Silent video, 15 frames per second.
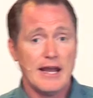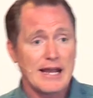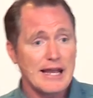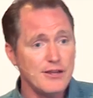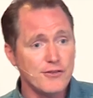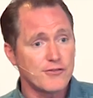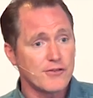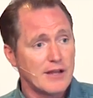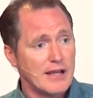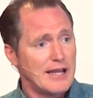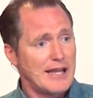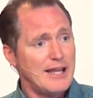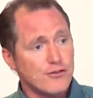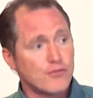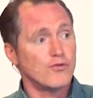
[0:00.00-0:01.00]
he's
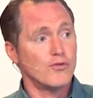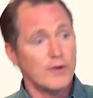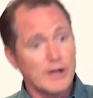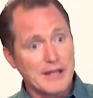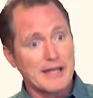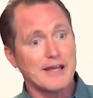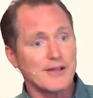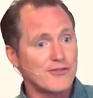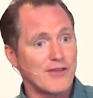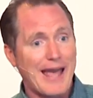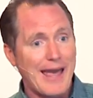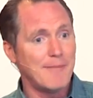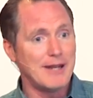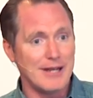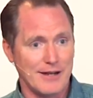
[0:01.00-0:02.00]
really
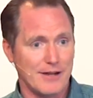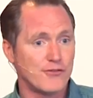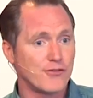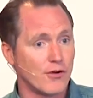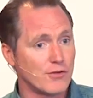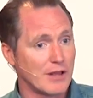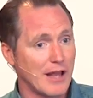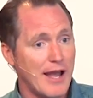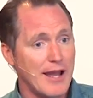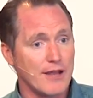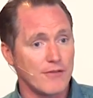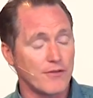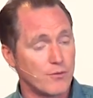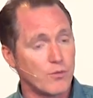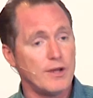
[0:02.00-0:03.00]
examining his own
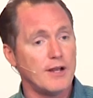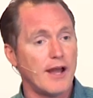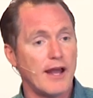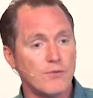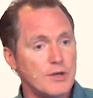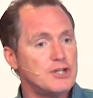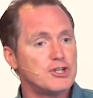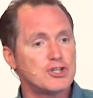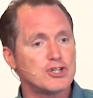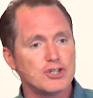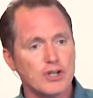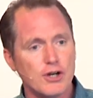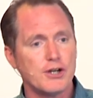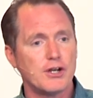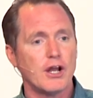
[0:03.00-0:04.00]
life, and we
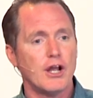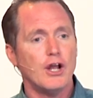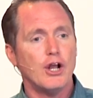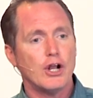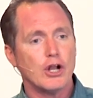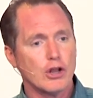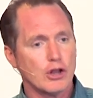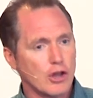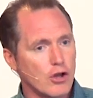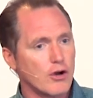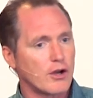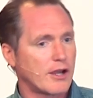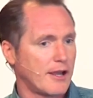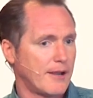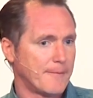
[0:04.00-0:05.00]
should
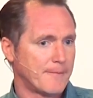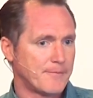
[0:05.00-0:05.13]
look.